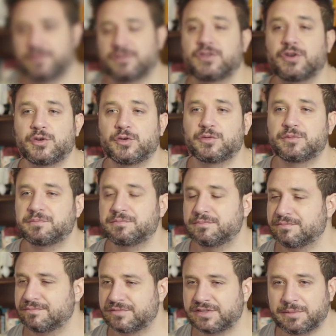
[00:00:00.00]
So
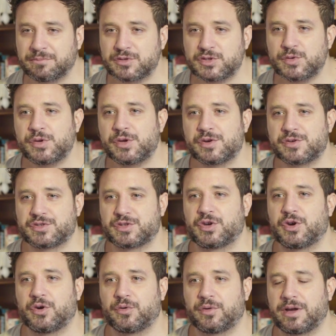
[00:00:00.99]
some 2 years
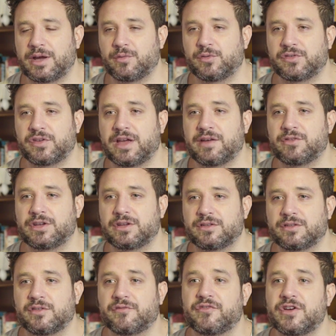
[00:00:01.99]
ago, I was
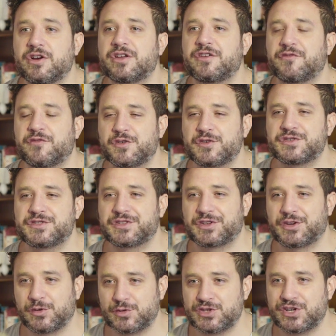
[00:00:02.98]
having the very
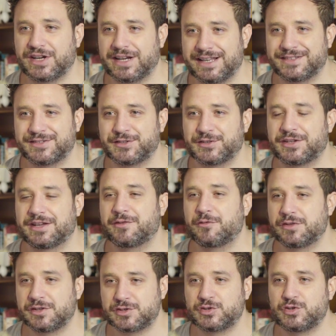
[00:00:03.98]
first coaching lesson
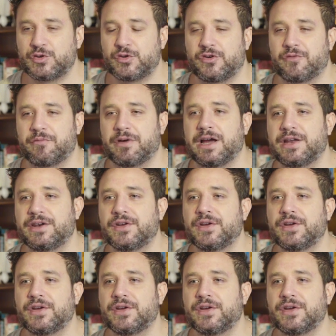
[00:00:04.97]
with a student of mine